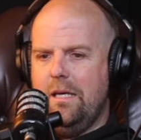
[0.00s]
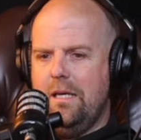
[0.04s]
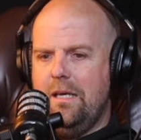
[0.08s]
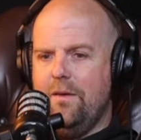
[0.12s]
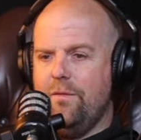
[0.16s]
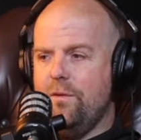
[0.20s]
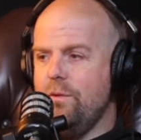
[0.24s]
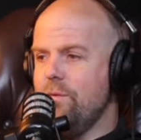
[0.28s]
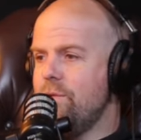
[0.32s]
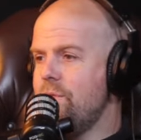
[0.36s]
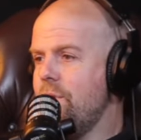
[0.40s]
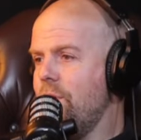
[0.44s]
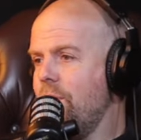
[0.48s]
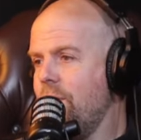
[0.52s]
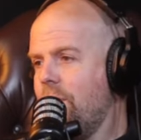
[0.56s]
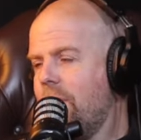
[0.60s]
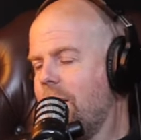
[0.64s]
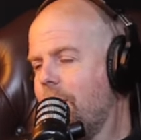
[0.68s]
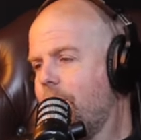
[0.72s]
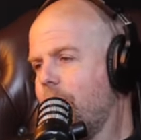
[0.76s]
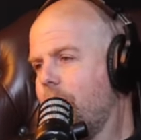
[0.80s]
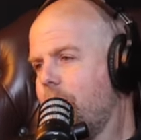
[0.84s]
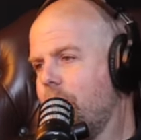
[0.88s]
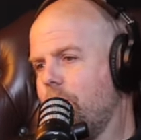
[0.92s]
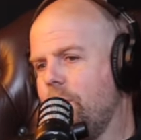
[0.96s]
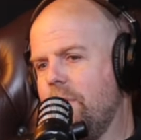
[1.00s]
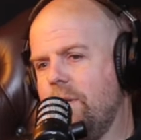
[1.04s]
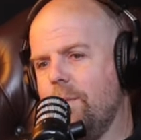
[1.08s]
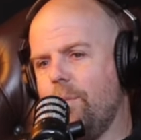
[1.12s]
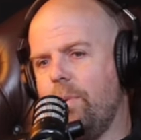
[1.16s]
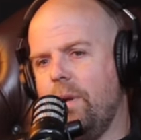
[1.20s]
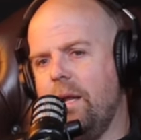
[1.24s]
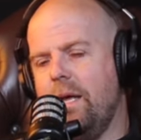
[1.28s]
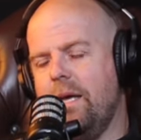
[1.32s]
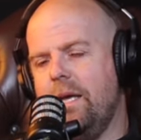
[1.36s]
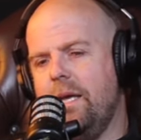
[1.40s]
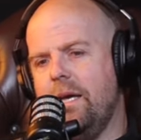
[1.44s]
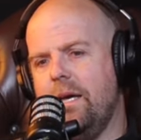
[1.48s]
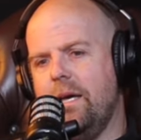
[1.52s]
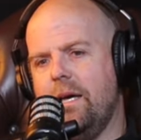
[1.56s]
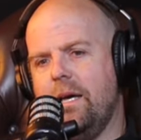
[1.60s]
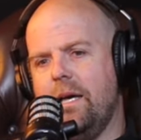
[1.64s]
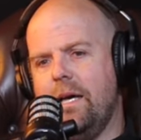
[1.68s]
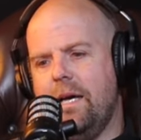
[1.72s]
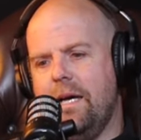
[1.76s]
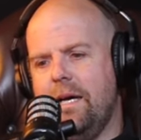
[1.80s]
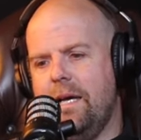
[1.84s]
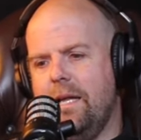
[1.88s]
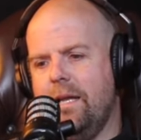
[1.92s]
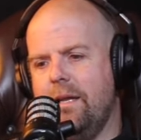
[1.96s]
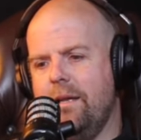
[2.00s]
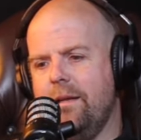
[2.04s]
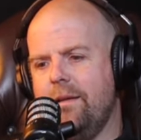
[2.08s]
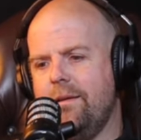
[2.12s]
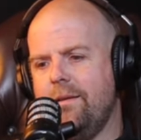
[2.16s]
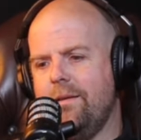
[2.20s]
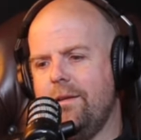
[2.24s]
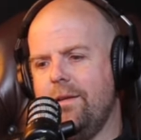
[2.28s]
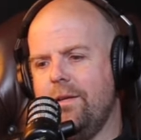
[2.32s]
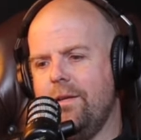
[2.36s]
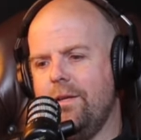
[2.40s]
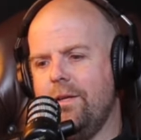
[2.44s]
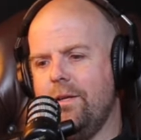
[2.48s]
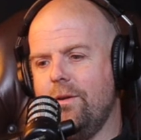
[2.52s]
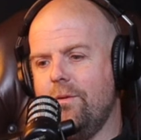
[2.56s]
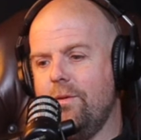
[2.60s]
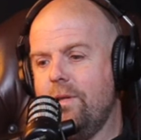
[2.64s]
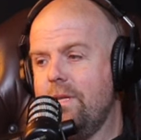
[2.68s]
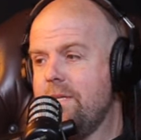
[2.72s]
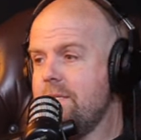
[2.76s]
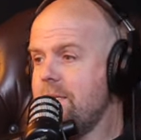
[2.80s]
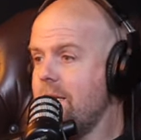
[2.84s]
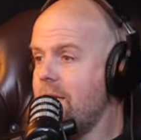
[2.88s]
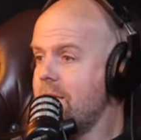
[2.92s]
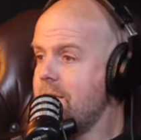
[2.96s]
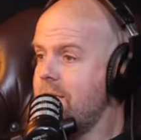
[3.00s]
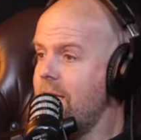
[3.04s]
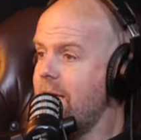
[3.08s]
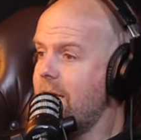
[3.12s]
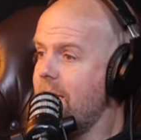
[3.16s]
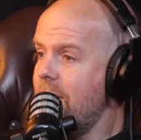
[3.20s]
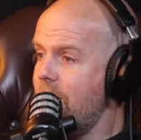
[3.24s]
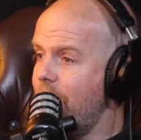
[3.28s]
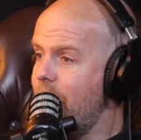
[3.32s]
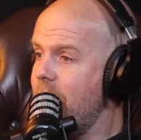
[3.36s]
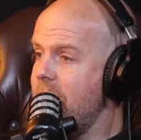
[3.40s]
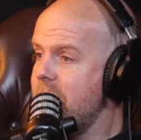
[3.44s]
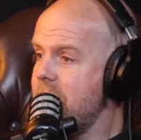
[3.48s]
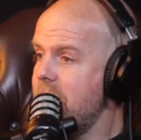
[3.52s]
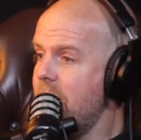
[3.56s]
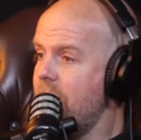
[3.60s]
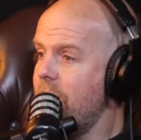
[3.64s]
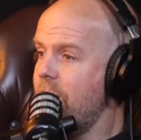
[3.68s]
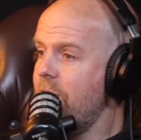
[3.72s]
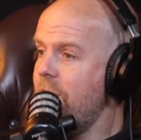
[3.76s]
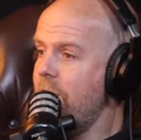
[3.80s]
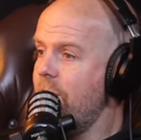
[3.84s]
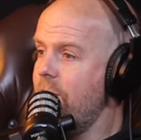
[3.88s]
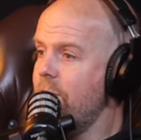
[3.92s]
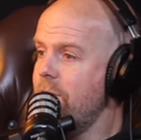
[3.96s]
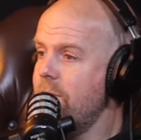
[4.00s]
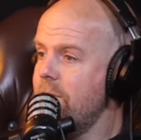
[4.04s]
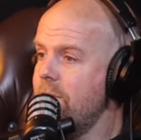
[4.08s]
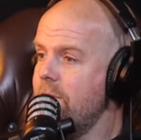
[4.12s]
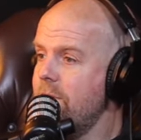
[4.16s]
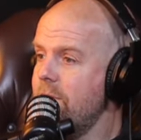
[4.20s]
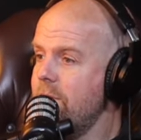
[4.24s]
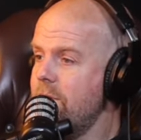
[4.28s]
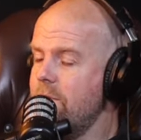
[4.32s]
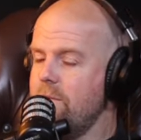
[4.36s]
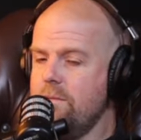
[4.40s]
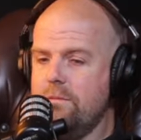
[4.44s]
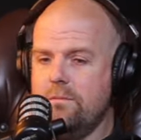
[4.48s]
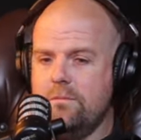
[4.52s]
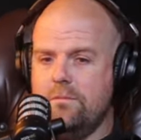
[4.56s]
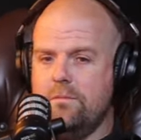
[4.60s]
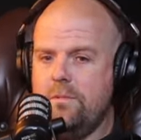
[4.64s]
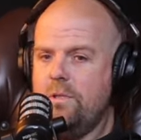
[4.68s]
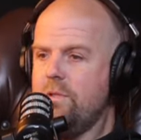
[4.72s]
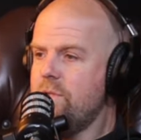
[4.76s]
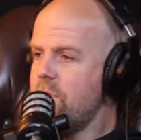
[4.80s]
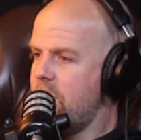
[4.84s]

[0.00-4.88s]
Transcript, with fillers: if you turn up with a player and, you know, they start taking the piss out of you, mm. you